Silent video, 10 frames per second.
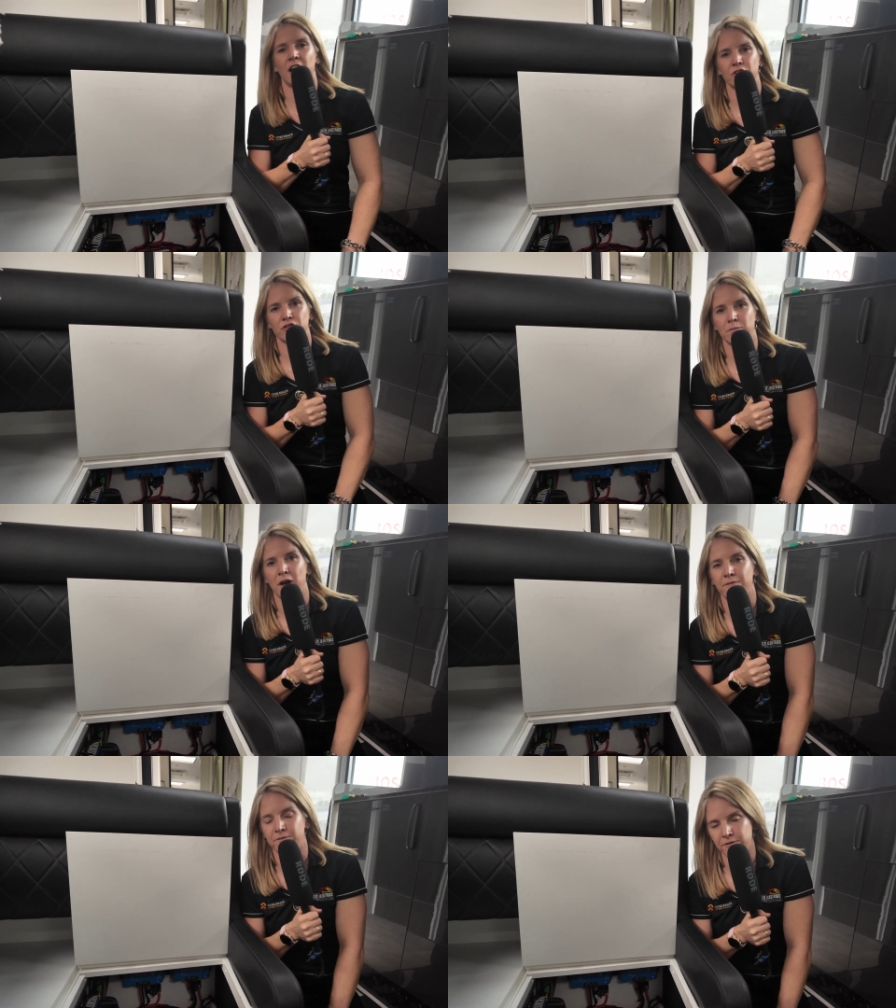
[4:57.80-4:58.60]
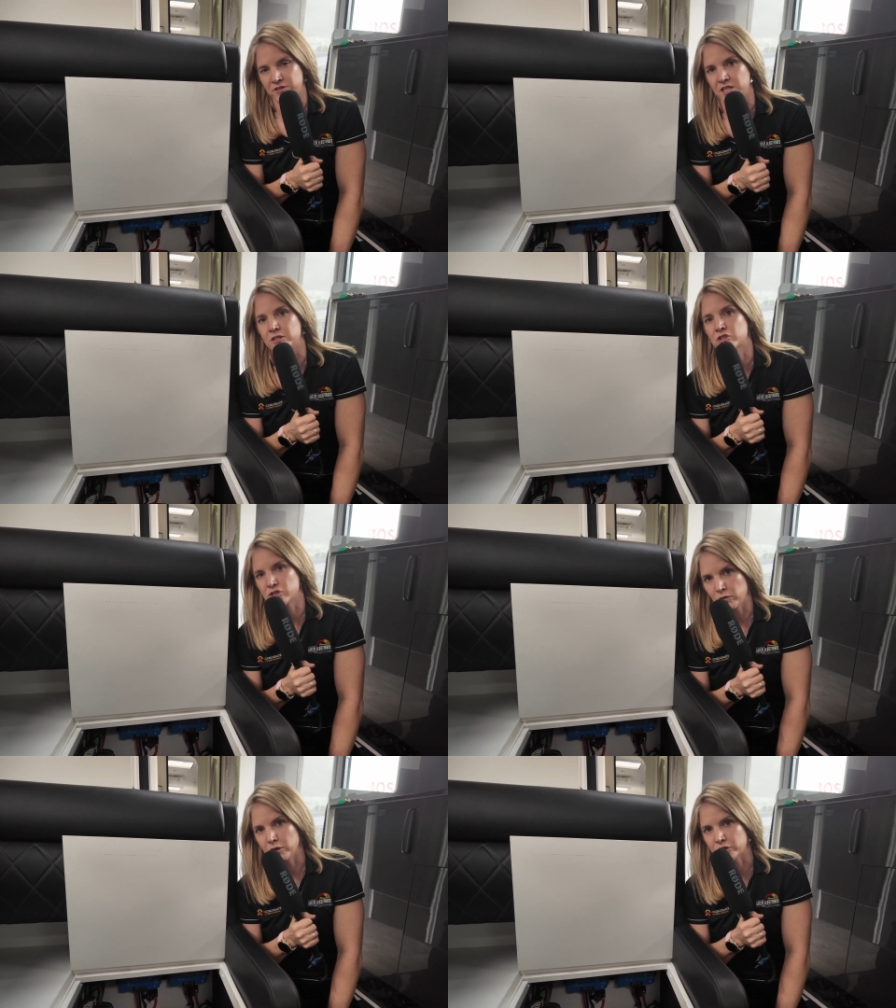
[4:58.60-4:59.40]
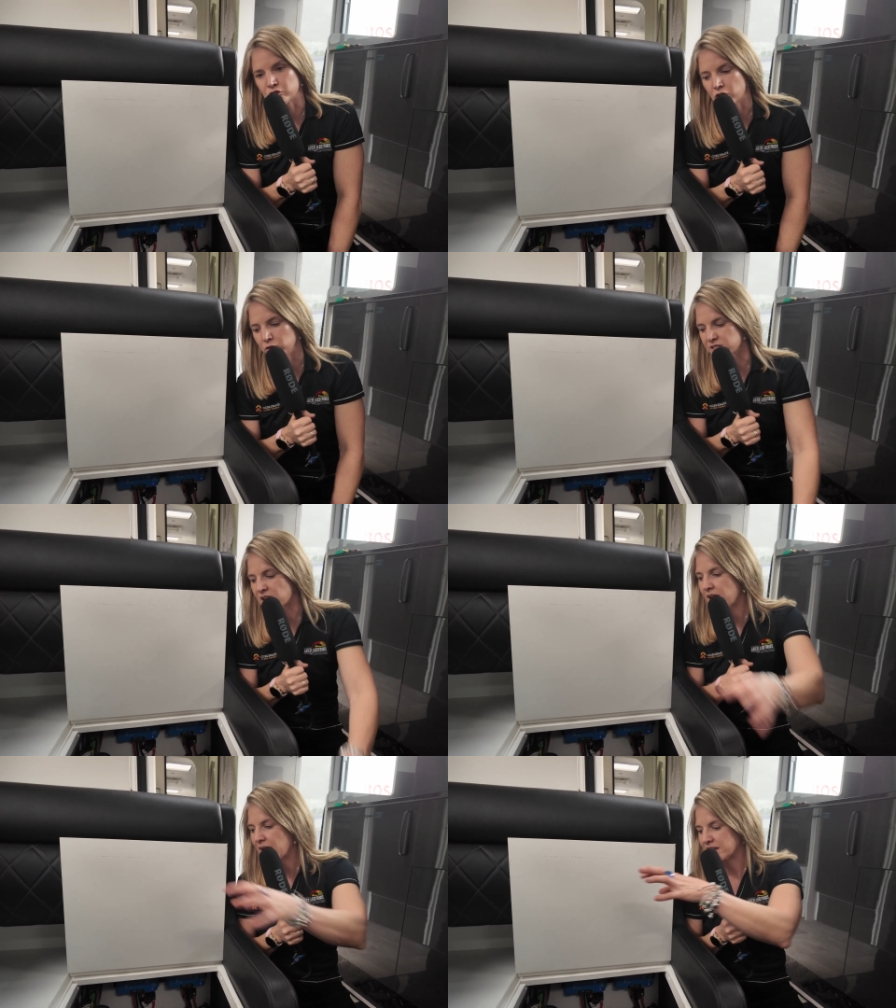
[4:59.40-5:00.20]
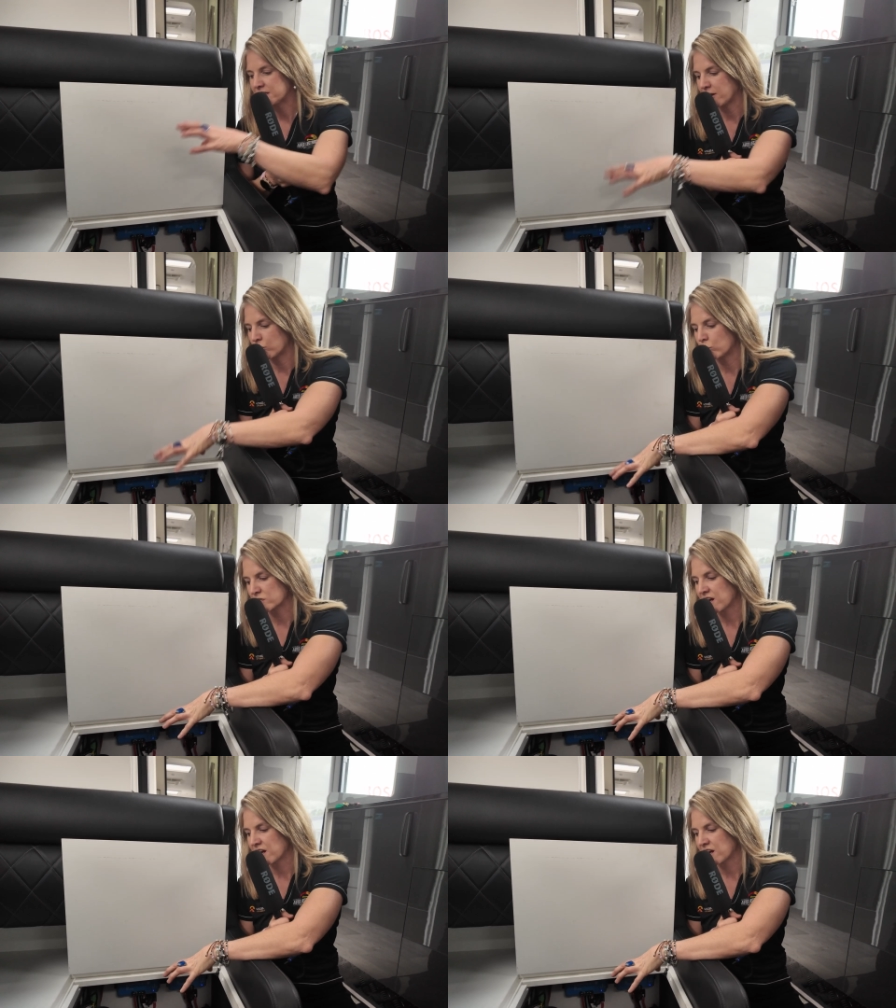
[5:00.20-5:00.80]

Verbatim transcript: 100 by 50 solar controllers, and they're all